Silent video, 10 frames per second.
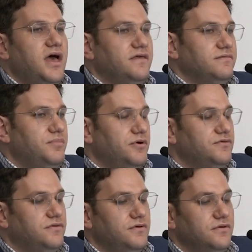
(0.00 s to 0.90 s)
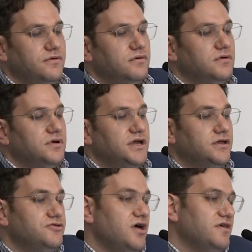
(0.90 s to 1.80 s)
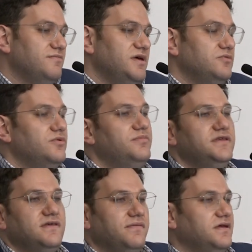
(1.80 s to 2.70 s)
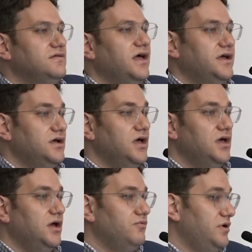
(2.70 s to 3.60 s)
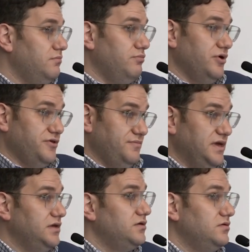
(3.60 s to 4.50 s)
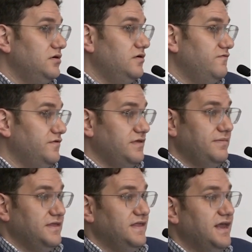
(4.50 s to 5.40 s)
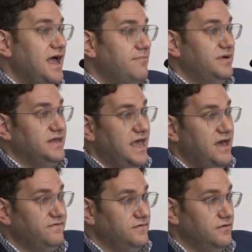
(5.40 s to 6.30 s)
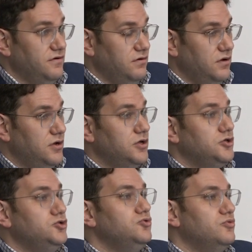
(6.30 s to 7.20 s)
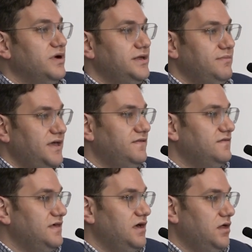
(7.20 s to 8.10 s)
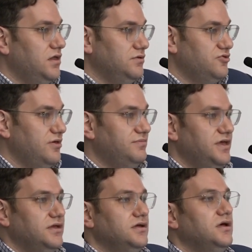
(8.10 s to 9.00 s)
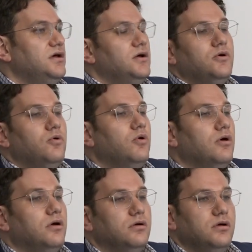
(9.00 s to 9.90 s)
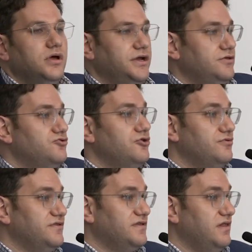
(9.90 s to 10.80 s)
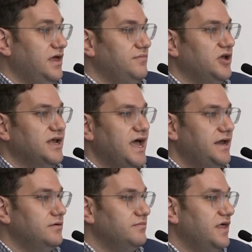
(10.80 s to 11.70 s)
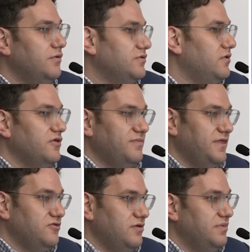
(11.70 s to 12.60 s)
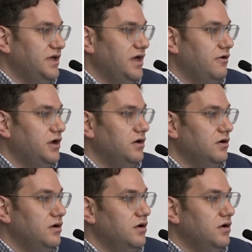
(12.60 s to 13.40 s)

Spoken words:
As opposed to an adjustment would be something like a reimbursement for something that happened after you already made the sale and shipped it, or an insurance claim on an item that was lost by the shipping carrier.